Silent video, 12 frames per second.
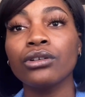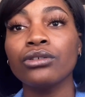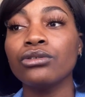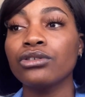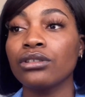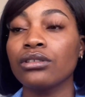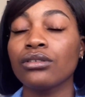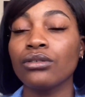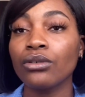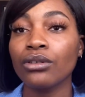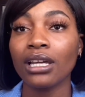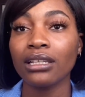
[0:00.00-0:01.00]
or you just
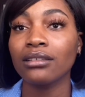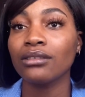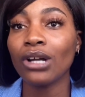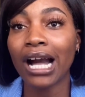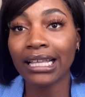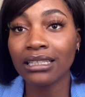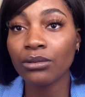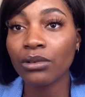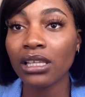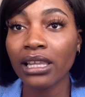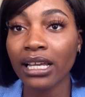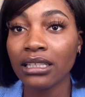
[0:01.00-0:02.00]
know that your
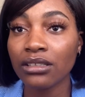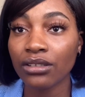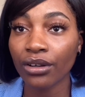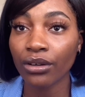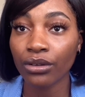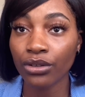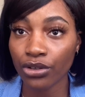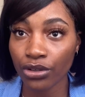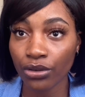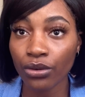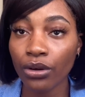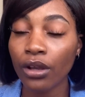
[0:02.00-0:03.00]
underwear line isn't going to
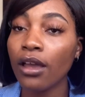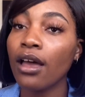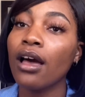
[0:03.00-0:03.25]
show,